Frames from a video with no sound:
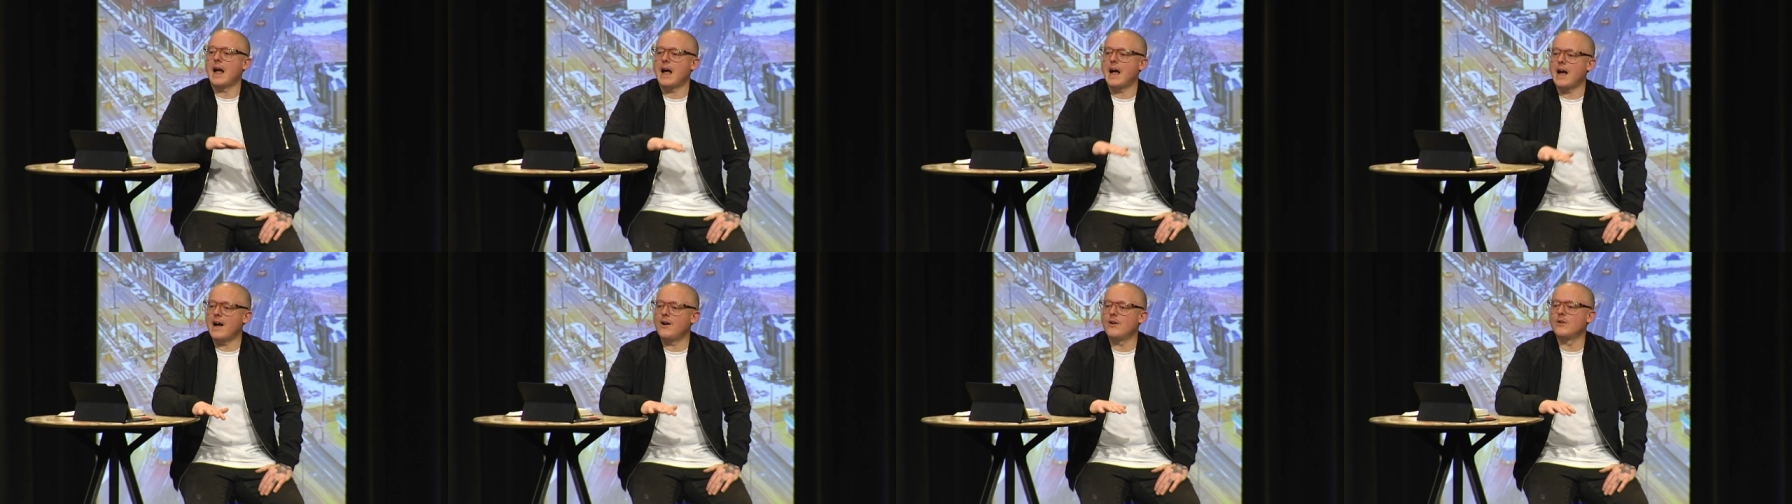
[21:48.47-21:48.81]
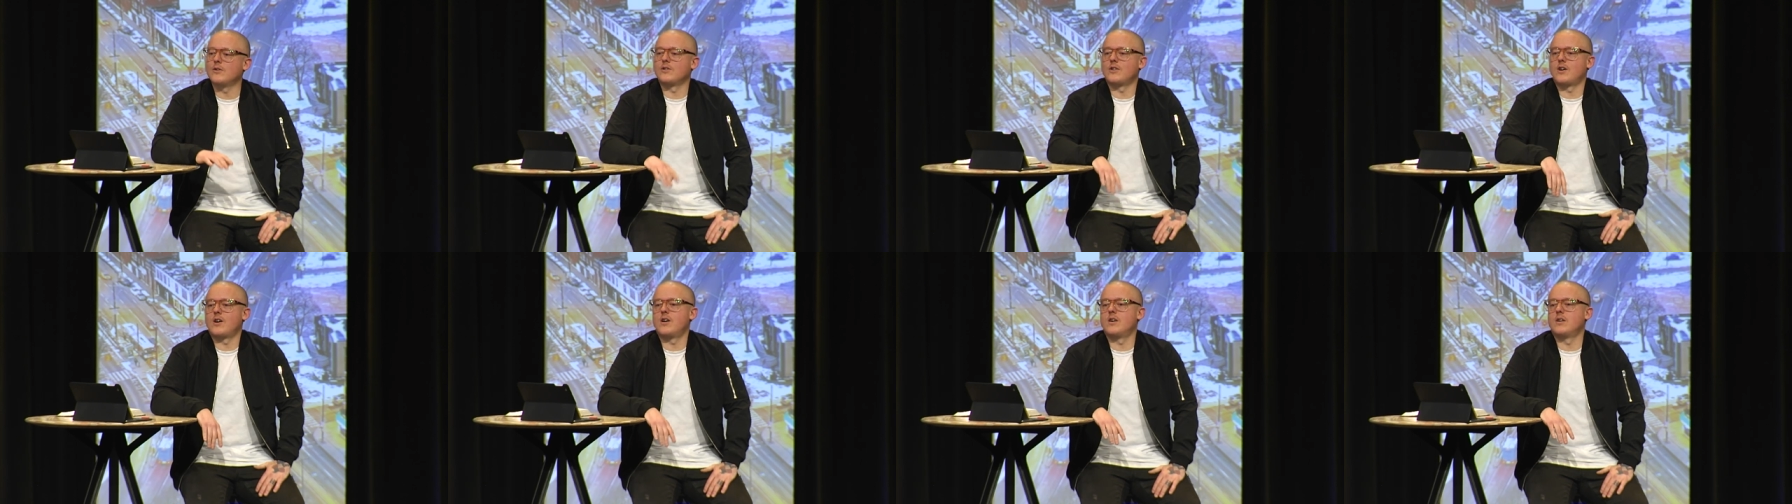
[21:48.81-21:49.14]
How
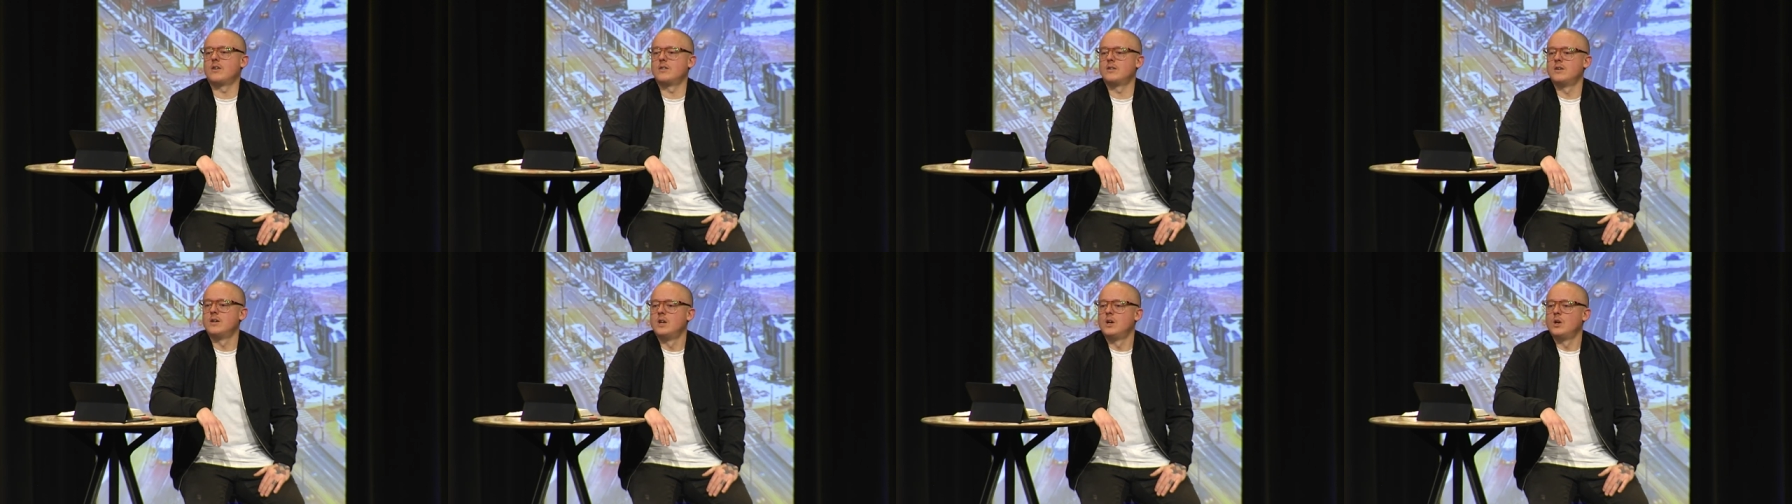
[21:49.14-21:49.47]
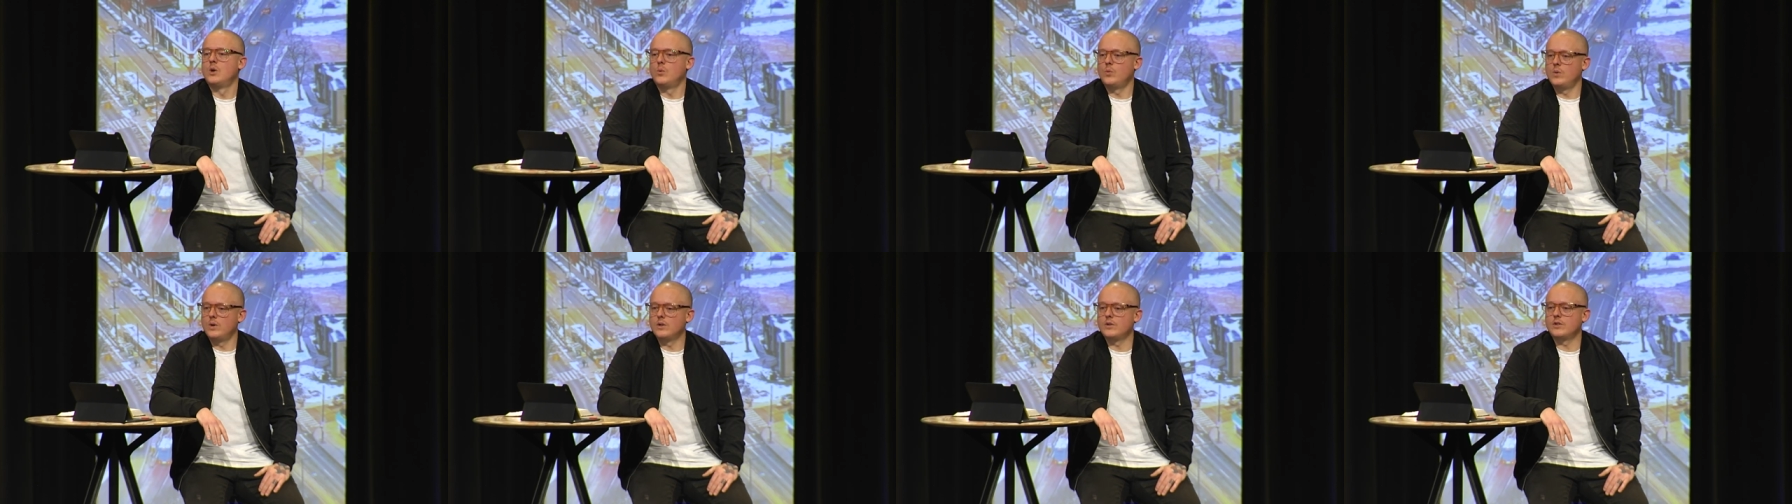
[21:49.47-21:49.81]
long
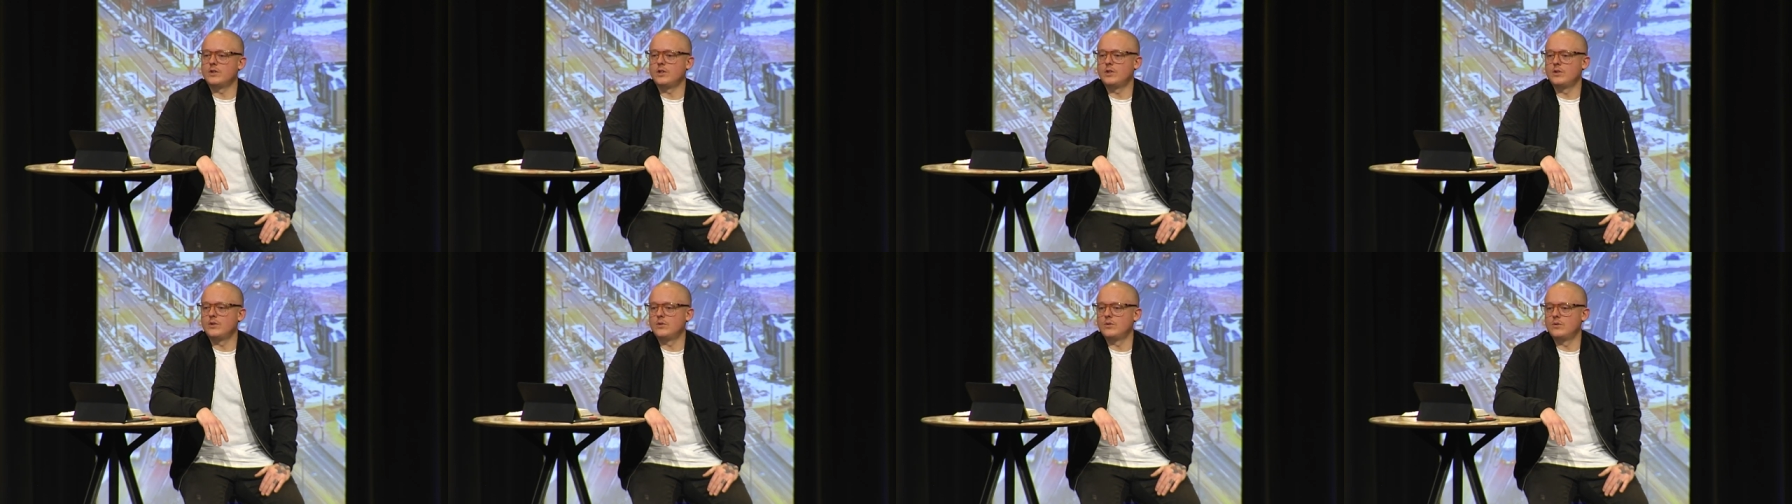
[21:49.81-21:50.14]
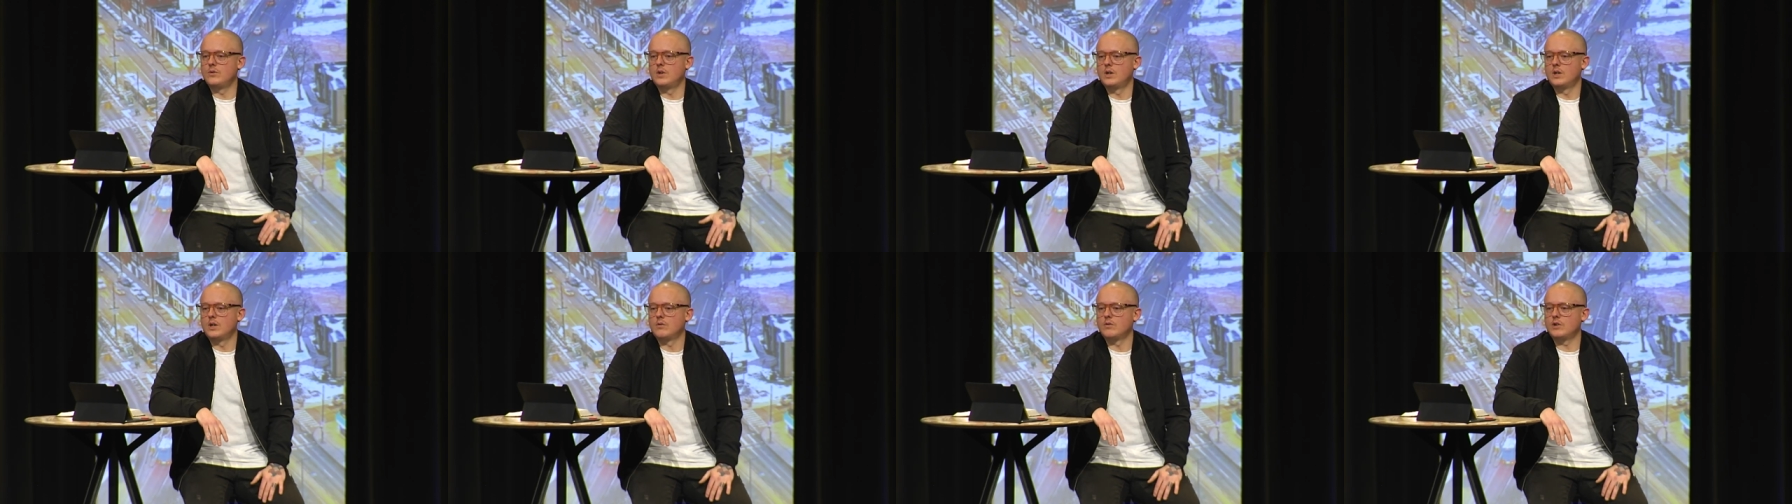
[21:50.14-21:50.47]
will
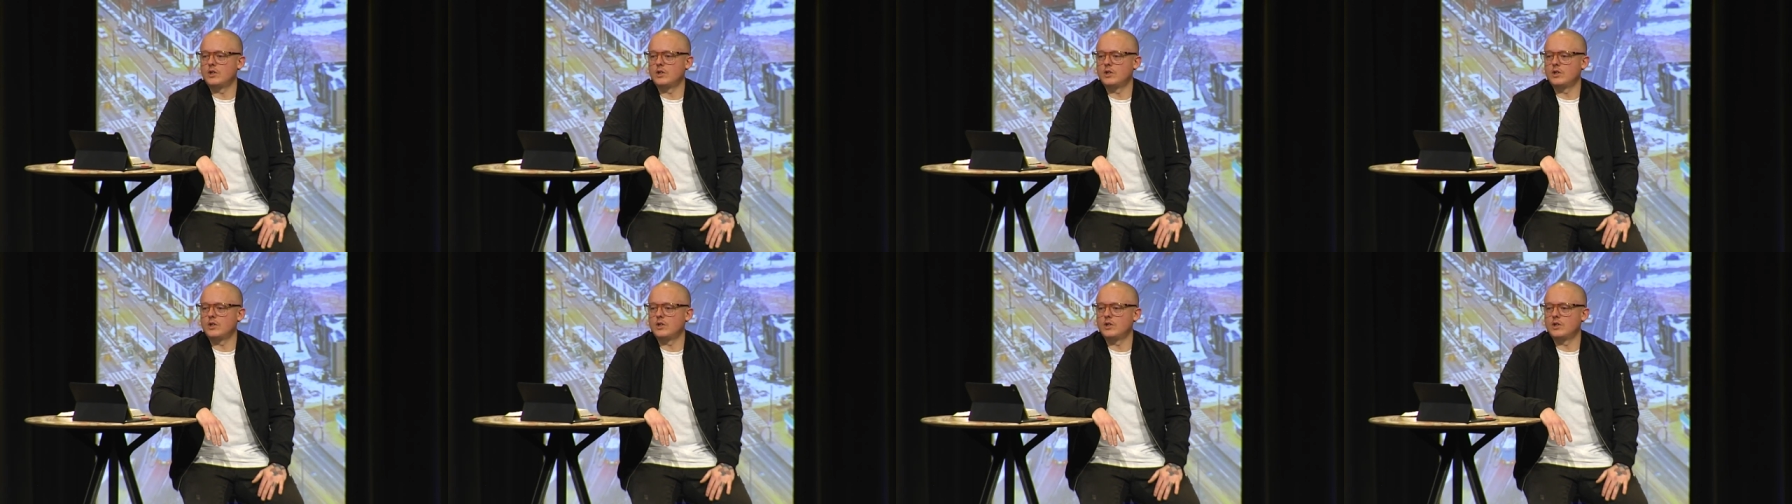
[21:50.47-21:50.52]
you